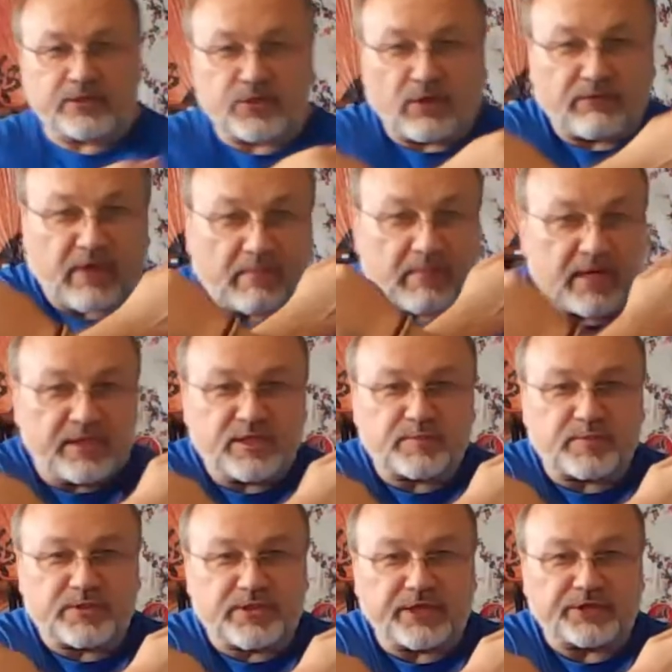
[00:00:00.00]
So if I'm in this
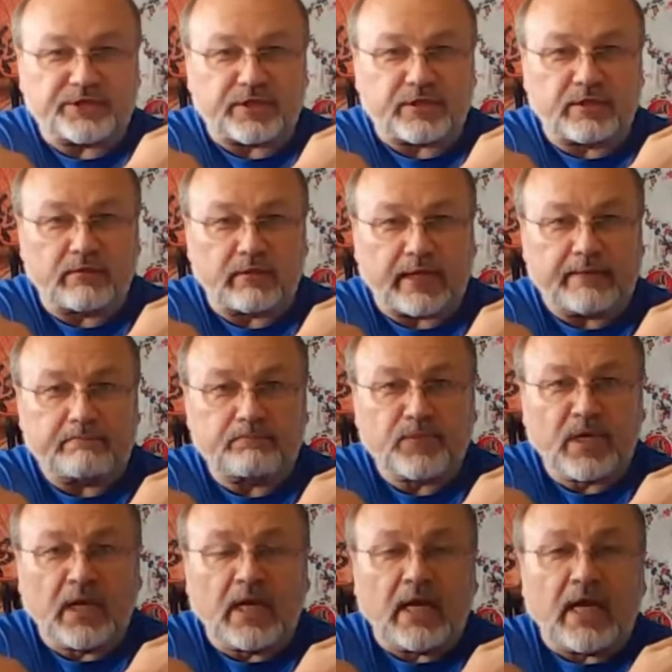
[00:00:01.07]
position, right,
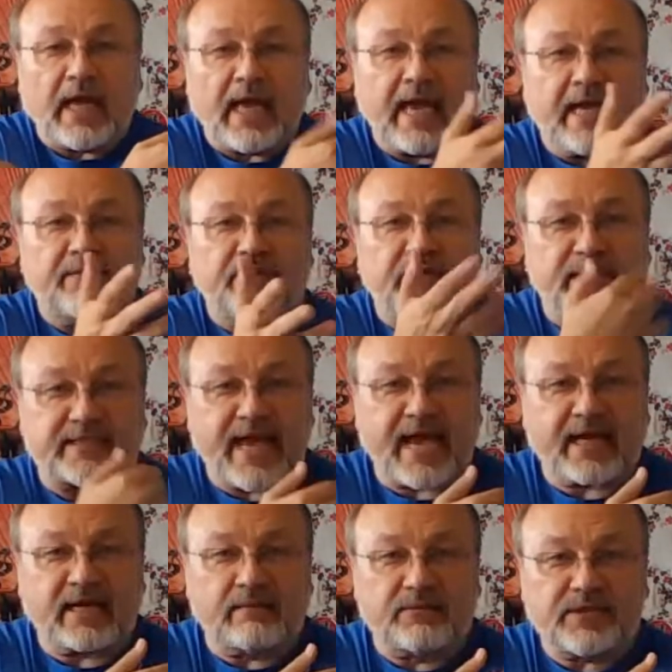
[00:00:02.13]
and the
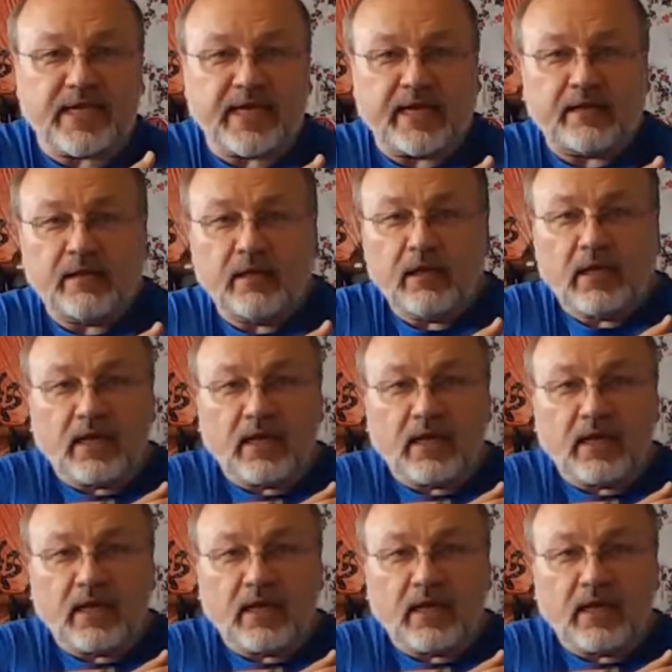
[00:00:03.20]
attack comes in,